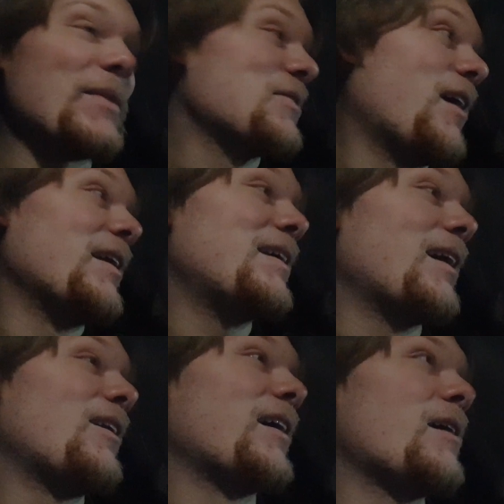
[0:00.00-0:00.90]
I thought he'd
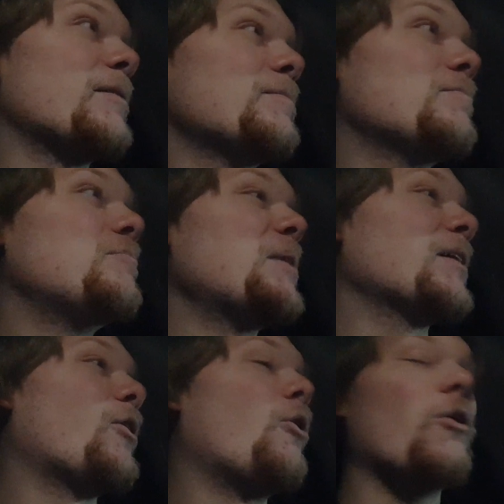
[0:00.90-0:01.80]
get like a
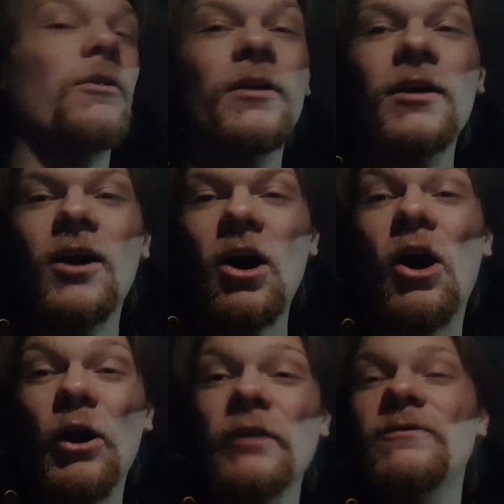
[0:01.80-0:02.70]
big old
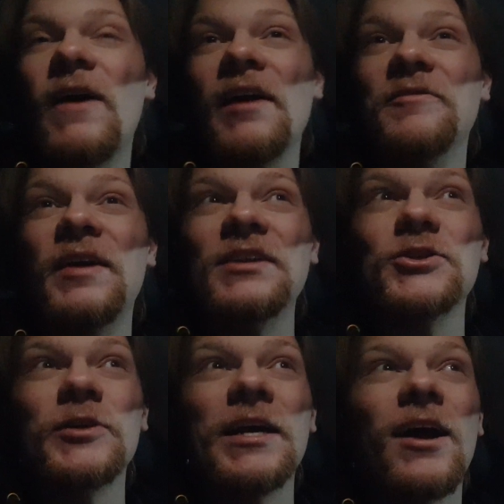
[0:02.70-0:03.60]
hard-fought
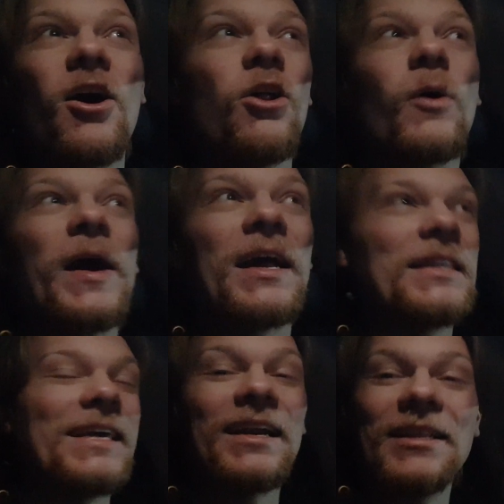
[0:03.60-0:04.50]
victory all the way at
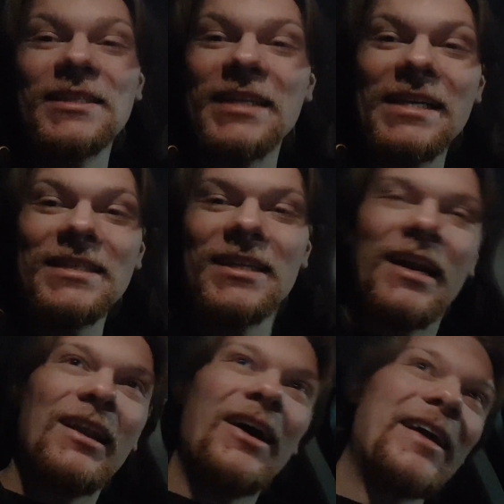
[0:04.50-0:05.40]
the end of the season
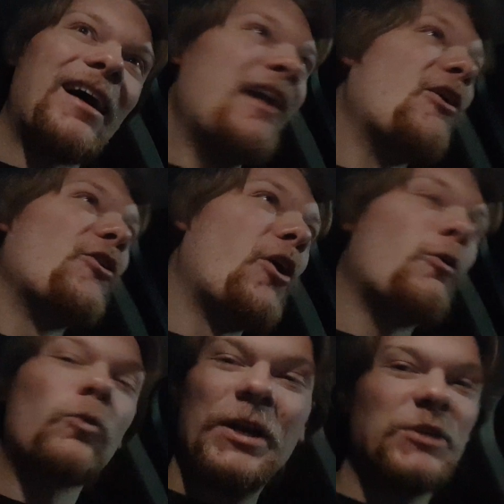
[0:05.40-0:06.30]
at
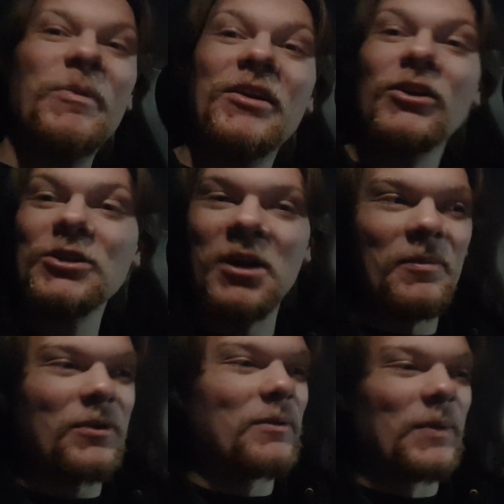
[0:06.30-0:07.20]
Richmond or
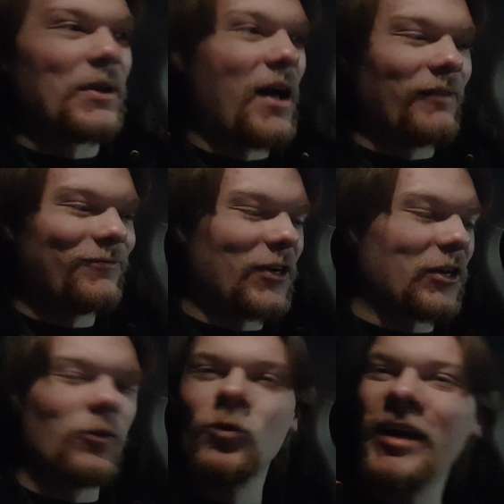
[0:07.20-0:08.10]
something, but not
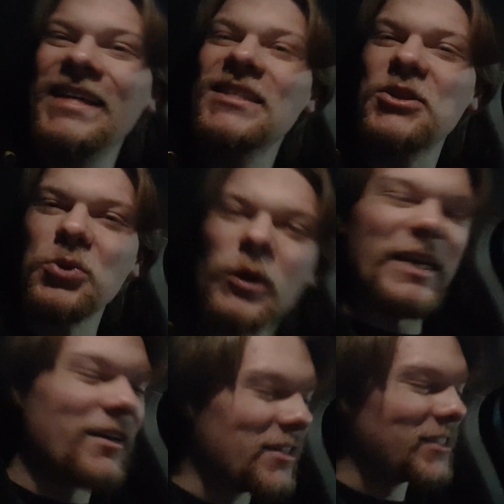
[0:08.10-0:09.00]
fucking race
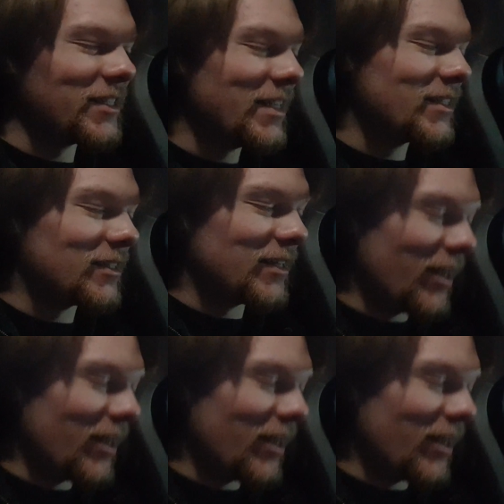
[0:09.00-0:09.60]
3 of the season.